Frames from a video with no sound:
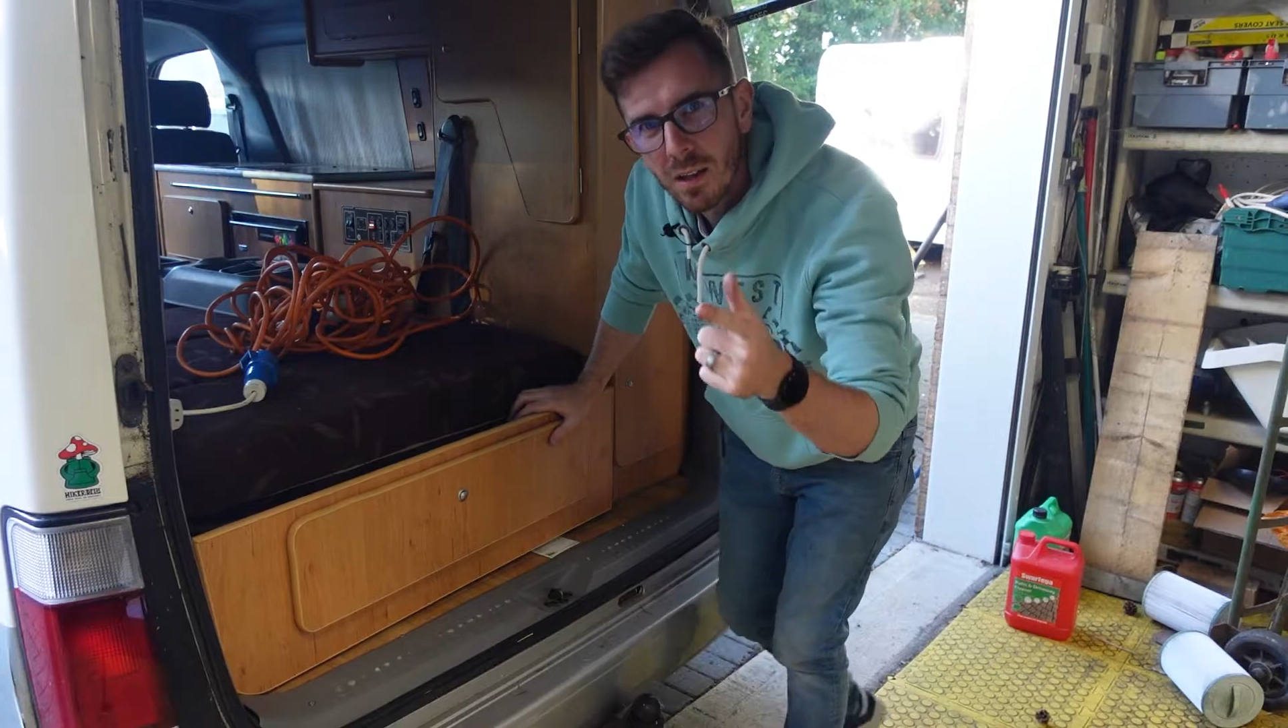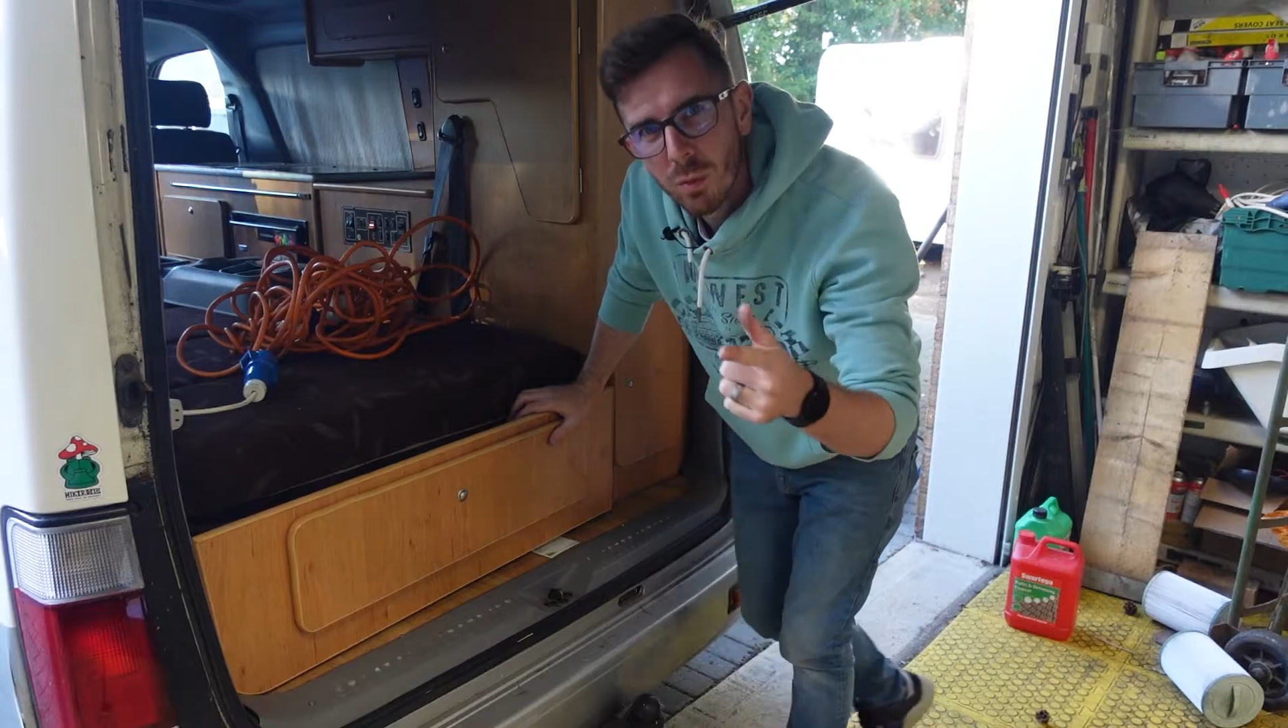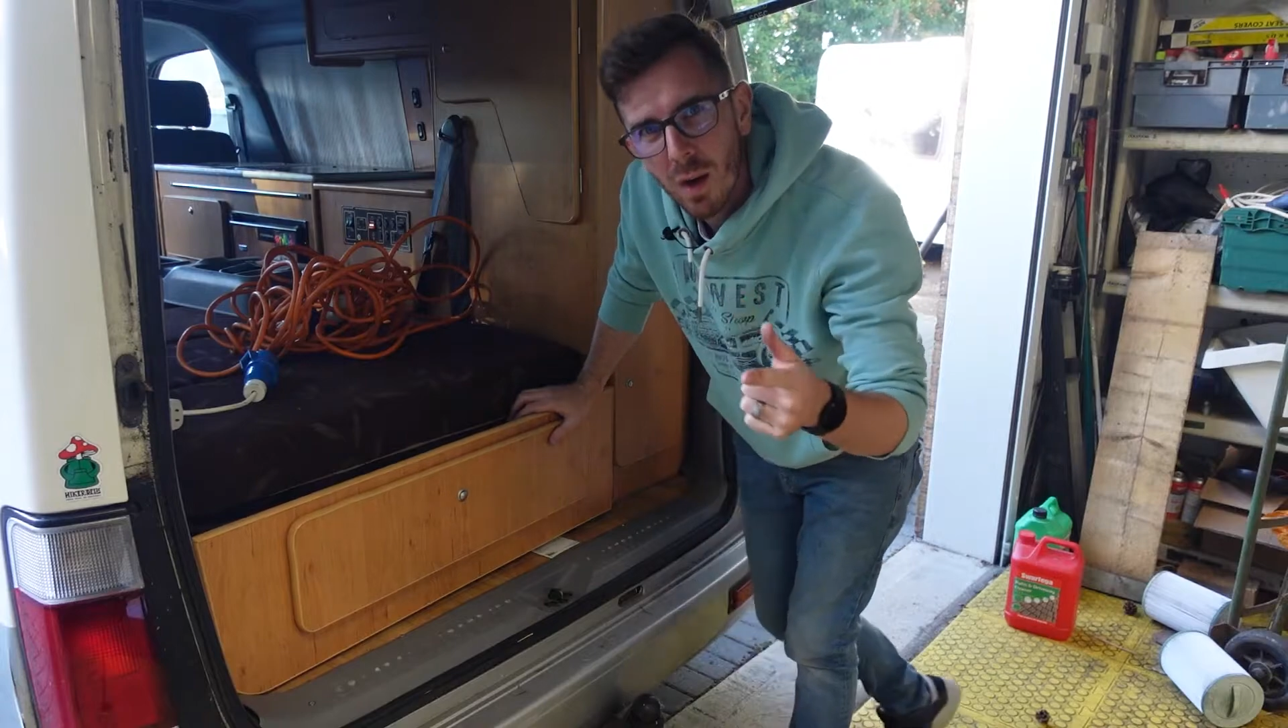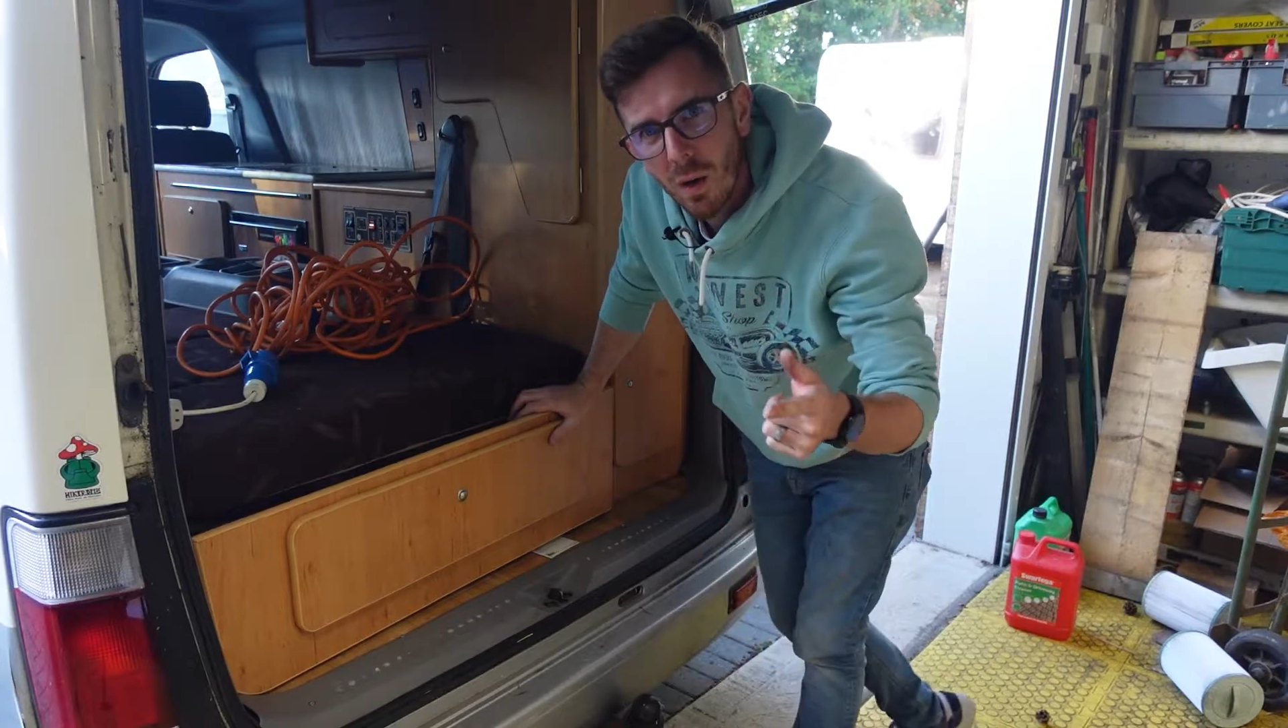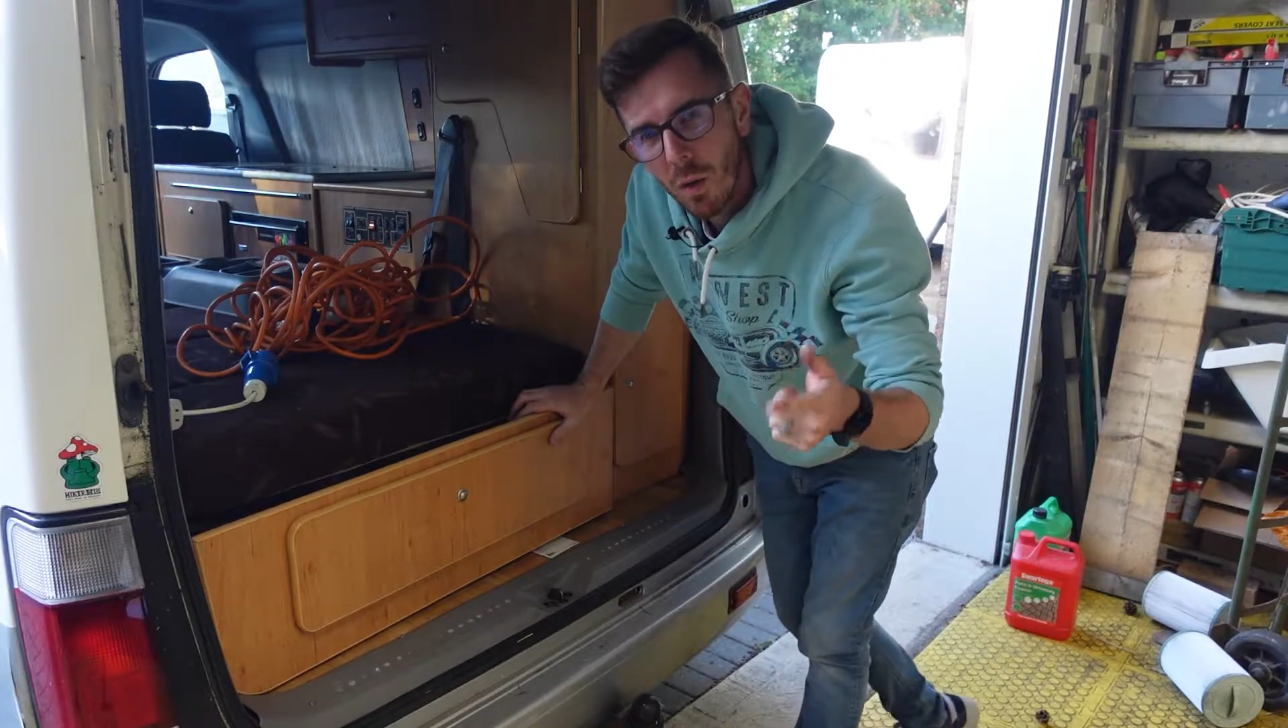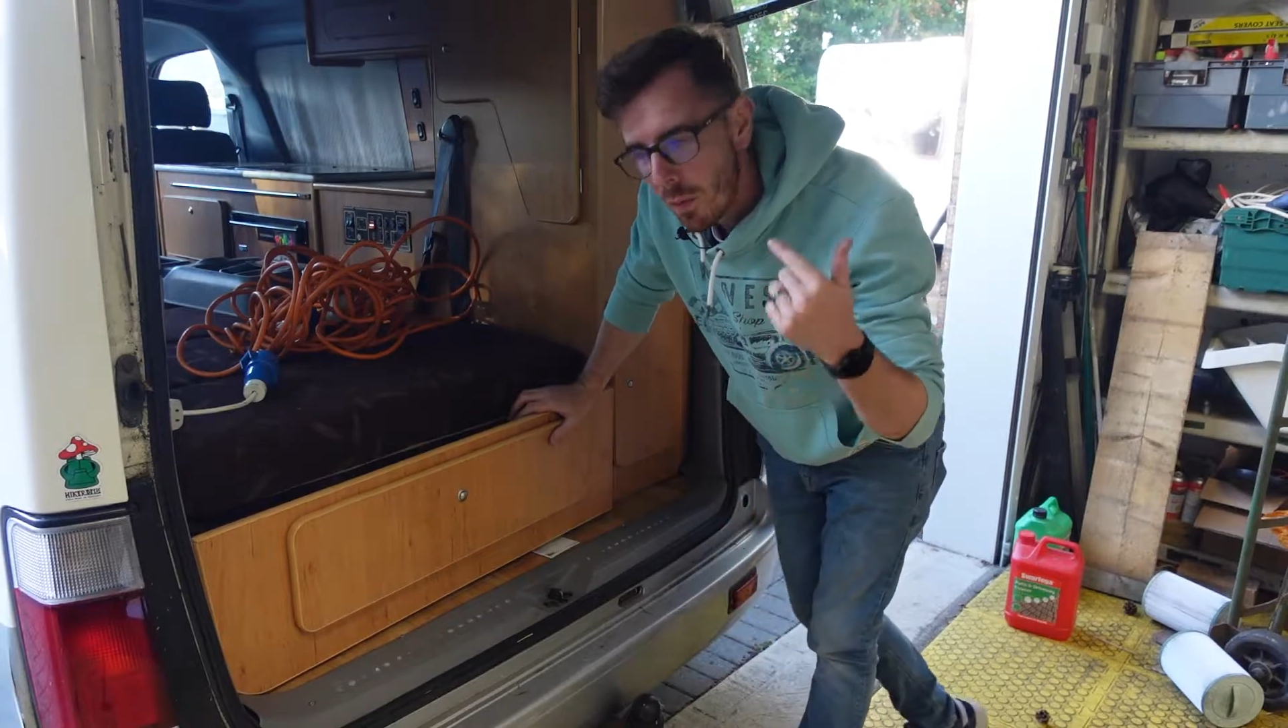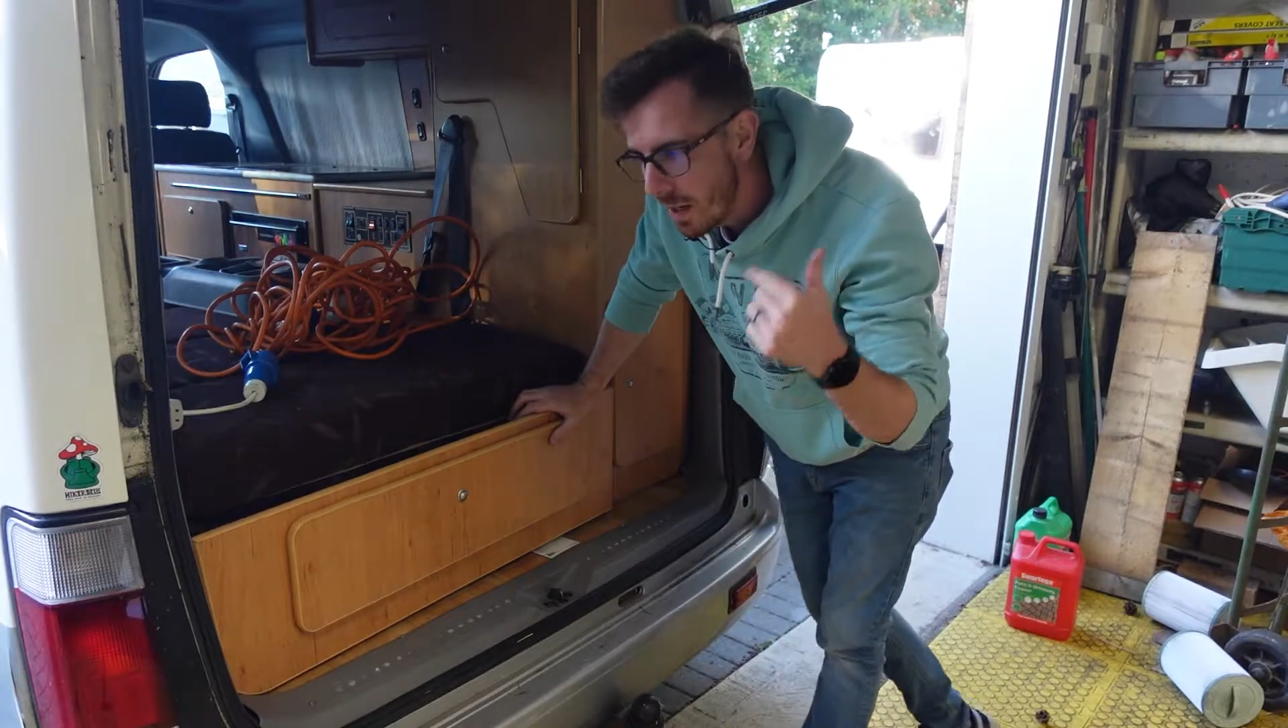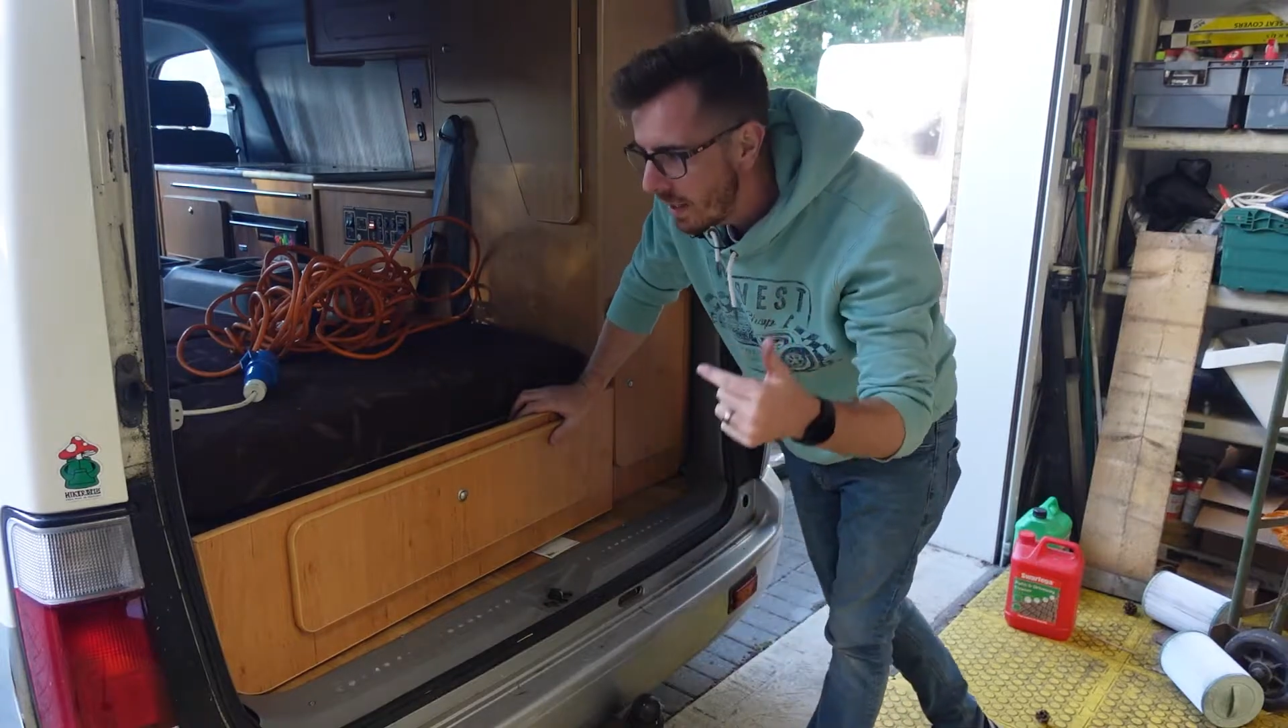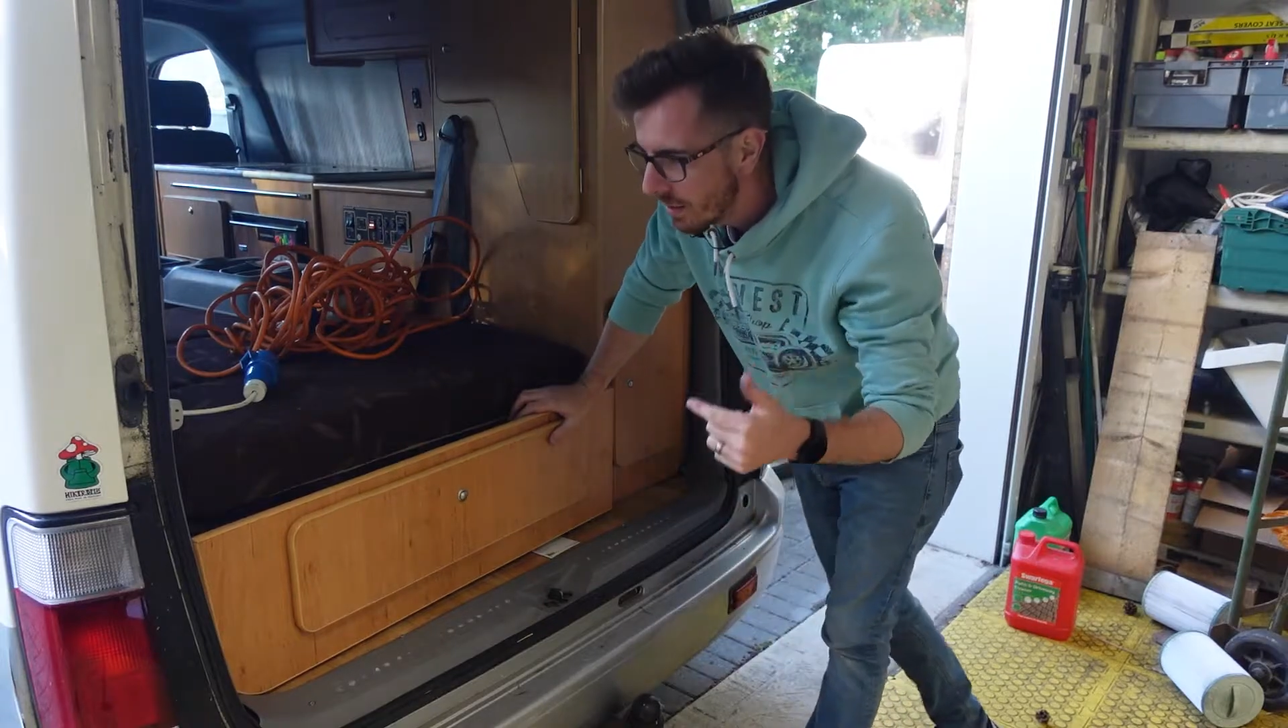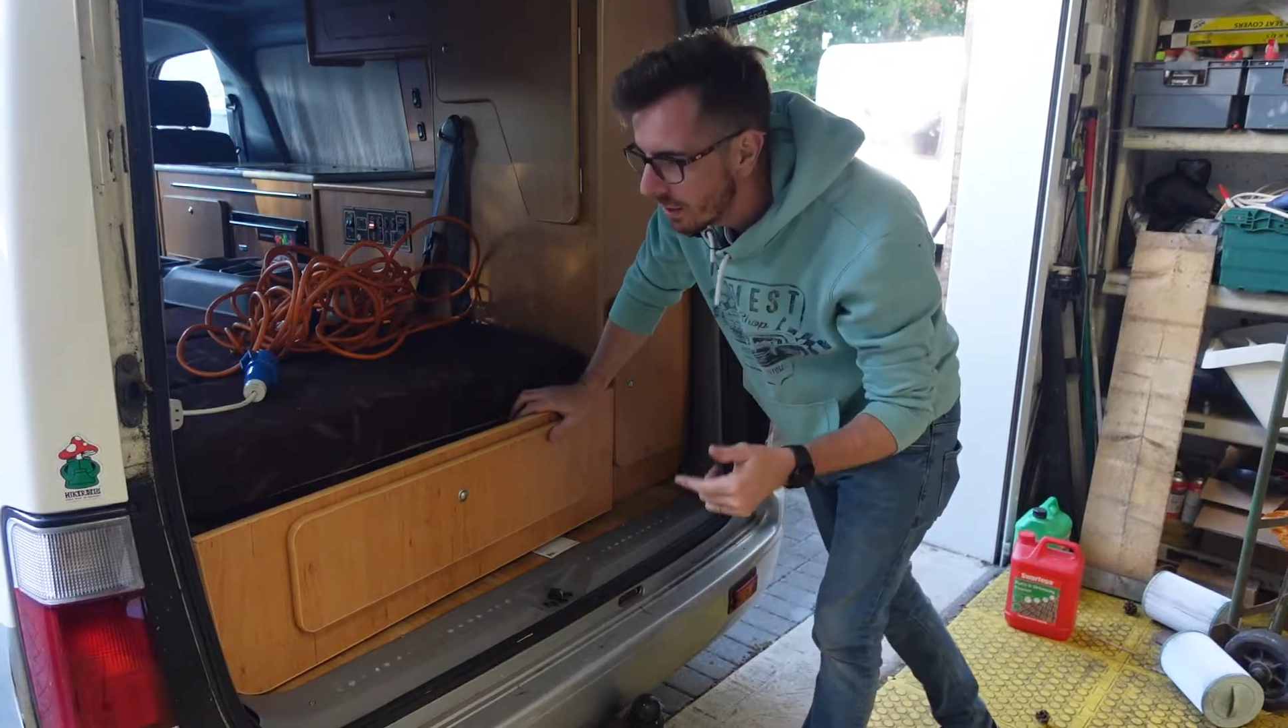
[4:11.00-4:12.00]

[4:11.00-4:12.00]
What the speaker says: as well, and we needed